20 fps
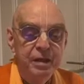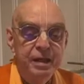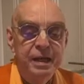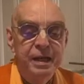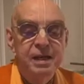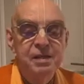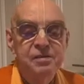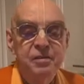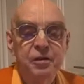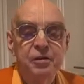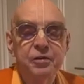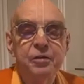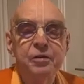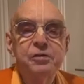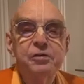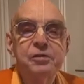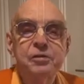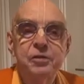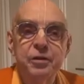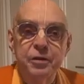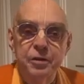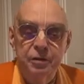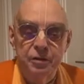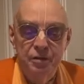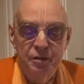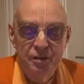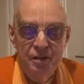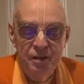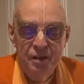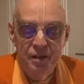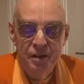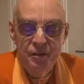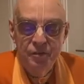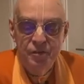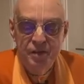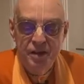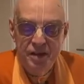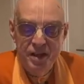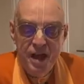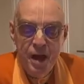It is understood
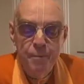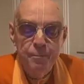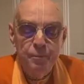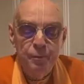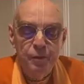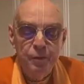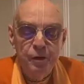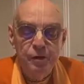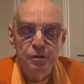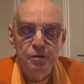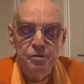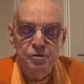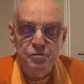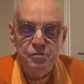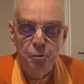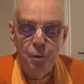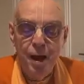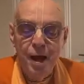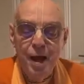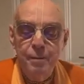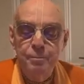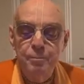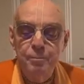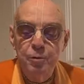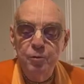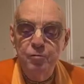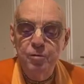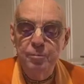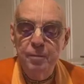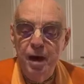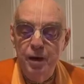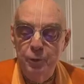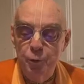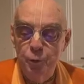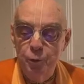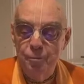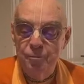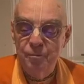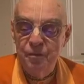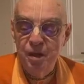that Emperor Swayambhuva
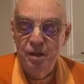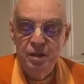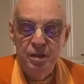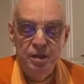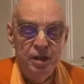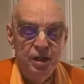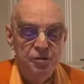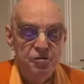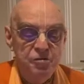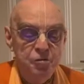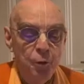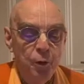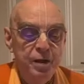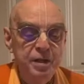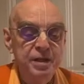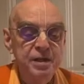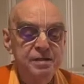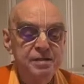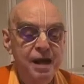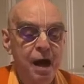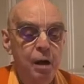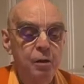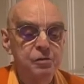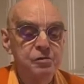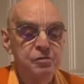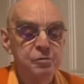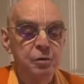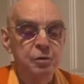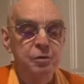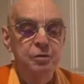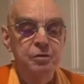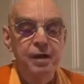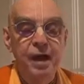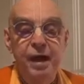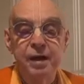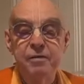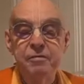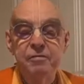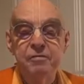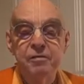Manu enjoyed his household
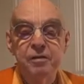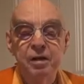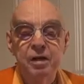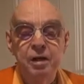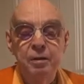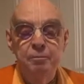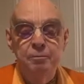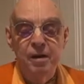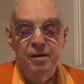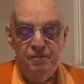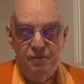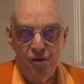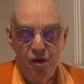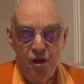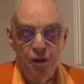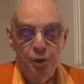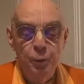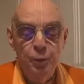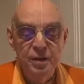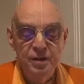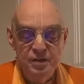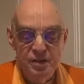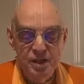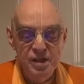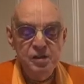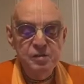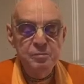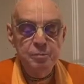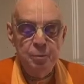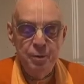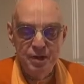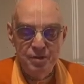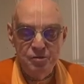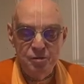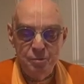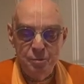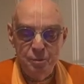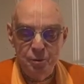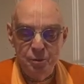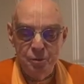life by following these
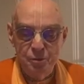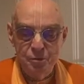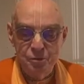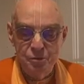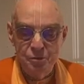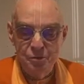principles.